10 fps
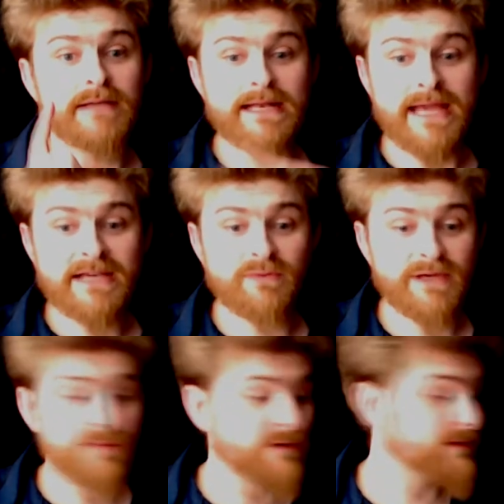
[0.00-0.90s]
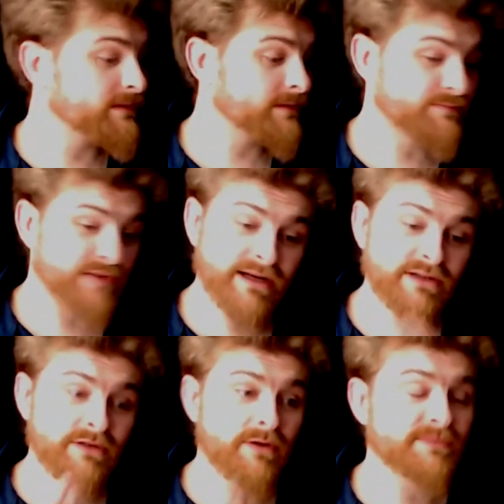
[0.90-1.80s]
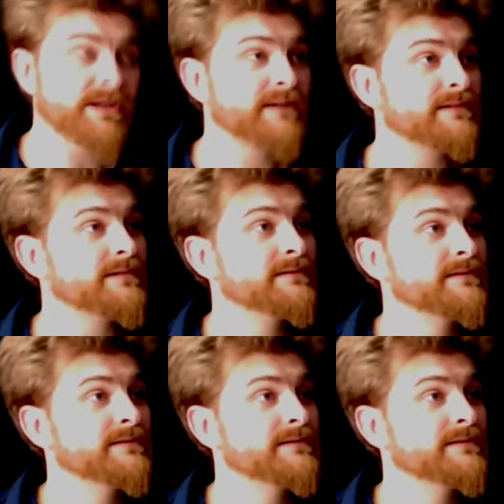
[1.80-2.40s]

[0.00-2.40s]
And, next week we'll bring in a new object.